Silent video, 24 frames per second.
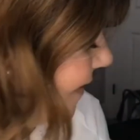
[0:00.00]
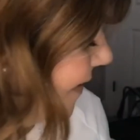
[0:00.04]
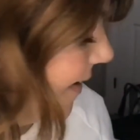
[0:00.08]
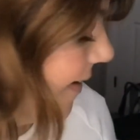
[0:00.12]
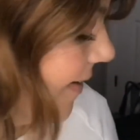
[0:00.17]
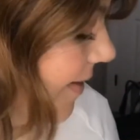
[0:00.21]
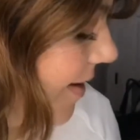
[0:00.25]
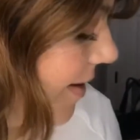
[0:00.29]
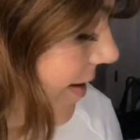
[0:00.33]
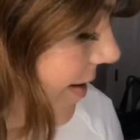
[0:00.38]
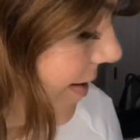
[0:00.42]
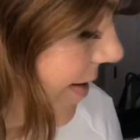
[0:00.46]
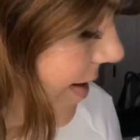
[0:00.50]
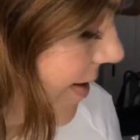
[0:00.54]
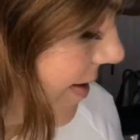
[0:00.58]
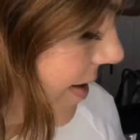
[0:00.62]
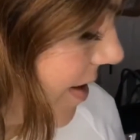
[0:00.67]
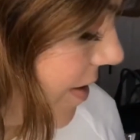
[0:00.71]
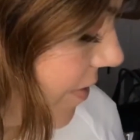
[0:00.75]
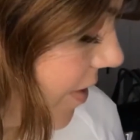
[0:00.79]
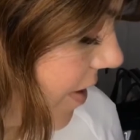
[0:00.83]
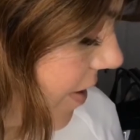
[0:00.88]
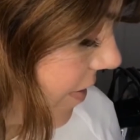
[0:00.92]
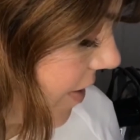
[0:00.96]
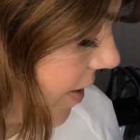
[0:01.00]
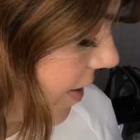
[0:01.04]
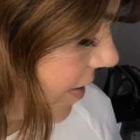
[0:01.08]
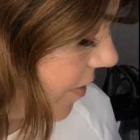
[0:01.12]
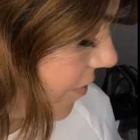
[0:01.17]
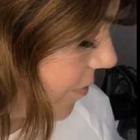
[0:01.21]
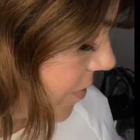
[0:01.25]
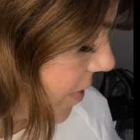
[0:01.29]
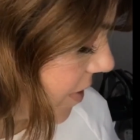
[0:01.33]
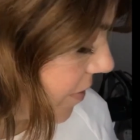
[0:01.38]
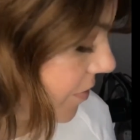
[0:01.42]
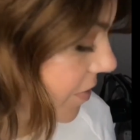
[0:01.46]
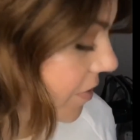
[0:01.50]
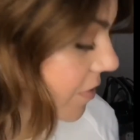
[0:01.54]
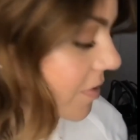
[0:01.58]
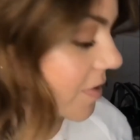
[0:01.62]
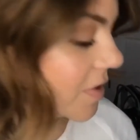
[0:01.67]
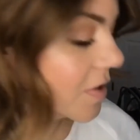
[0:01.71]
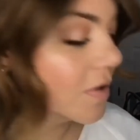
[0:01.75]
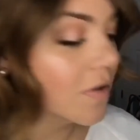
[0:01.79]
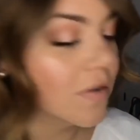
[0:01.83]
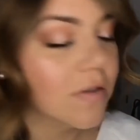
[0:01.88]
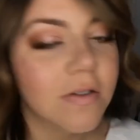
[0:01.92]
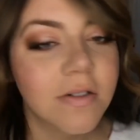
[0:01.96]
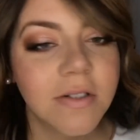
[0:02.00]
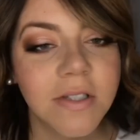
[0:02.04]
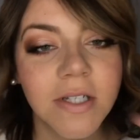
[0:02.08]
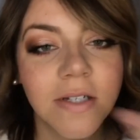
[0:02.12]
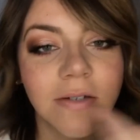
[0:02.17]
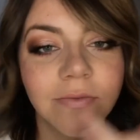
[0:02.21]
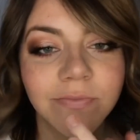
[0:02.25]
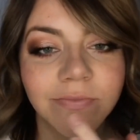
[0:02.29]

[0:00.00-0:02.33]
And then you guys know how I love my rose gold.